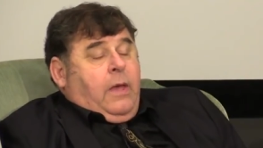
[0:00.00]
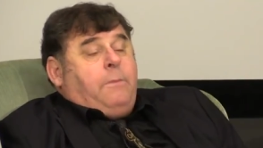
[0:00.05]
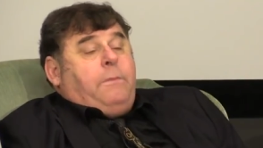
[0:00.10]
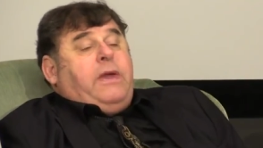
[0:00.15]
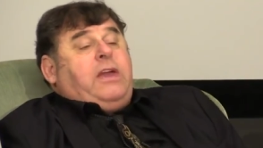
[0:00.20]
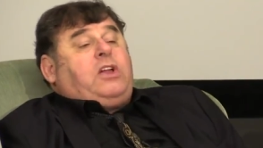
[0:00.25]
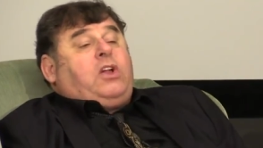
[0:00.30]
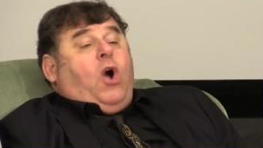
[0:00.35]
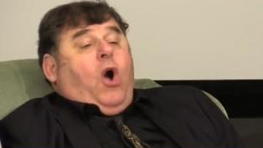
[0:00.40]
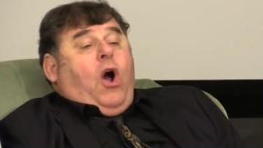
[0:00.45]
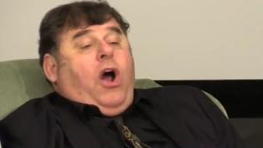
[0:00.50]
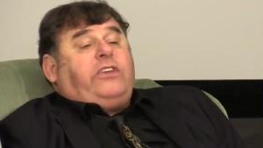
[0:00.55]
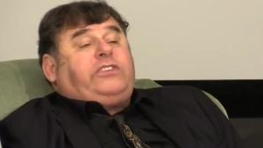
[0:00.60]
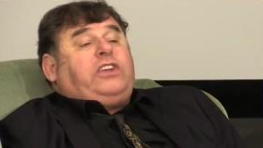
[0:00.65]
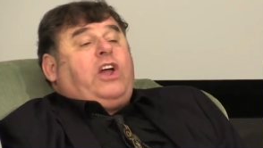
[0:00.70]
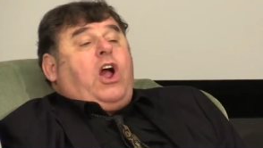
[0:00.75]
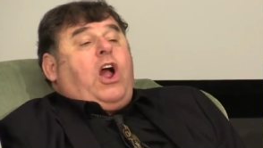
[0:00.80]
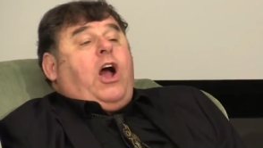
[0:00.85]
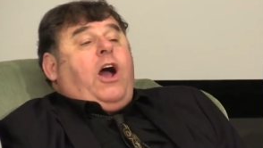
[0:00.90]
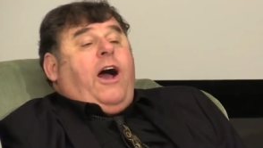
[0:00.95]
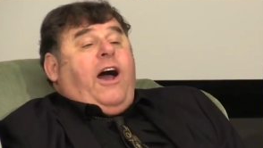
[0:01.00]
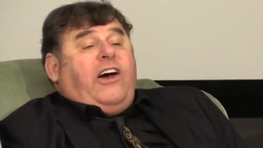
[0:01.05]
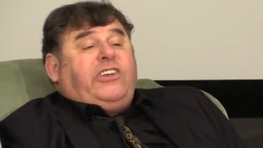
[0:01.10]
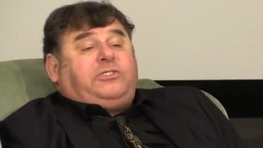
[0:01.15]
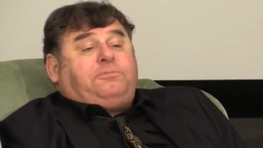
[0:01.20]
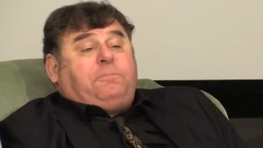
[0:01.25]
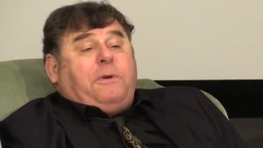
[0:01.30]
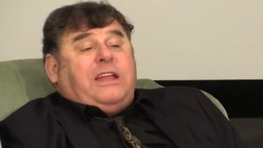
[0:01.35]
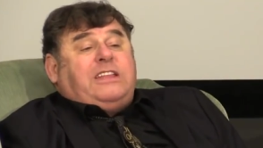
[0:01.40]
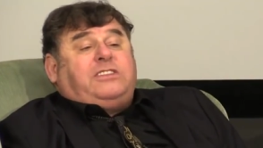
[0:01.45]
Because her
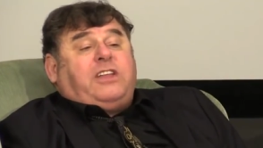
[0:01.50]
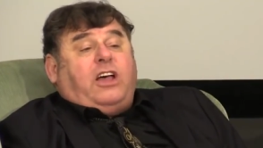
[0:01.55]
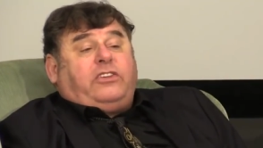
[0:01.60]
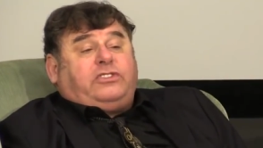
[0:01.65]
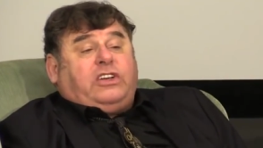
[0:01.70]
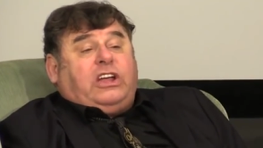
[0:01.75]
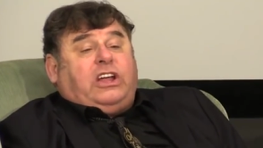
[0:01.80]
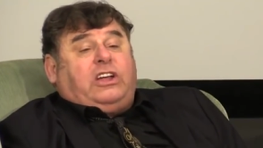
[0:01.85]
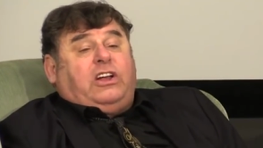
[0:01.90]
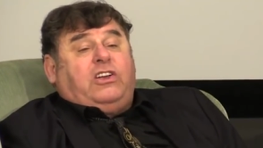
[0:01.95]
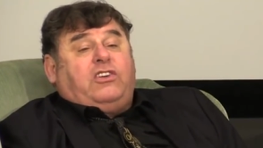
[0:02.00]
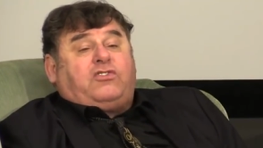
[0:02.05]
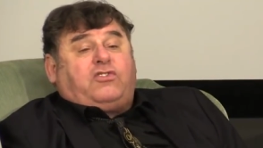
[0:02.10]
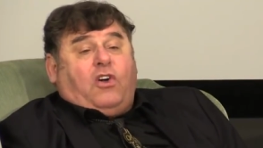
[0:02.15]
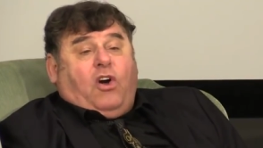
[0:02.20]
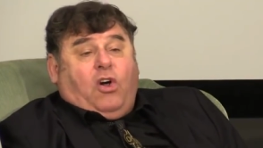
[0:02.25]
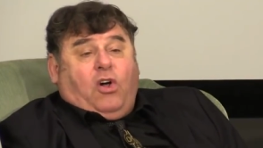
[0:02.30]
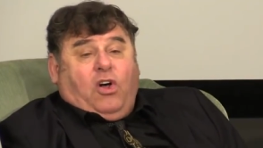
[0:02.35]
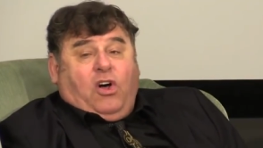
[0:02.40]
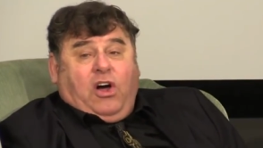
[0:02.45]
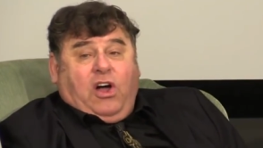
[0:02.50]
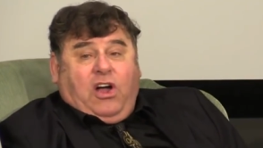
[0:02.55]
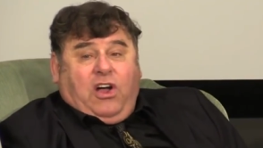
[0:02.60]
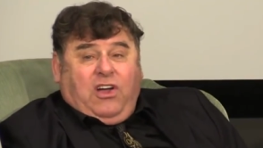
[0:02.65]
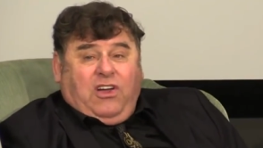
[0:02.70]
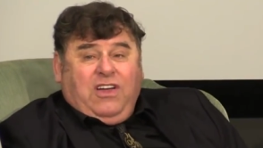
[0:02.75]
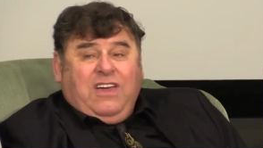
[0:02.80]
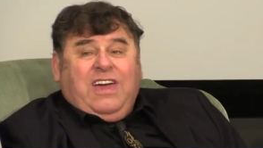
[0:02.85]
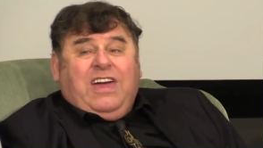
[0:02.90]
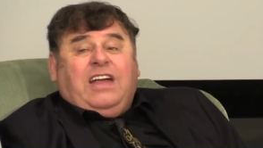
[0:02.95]
husband doesn't control
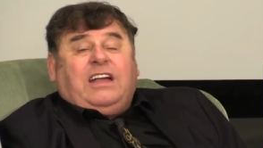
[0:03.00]
her,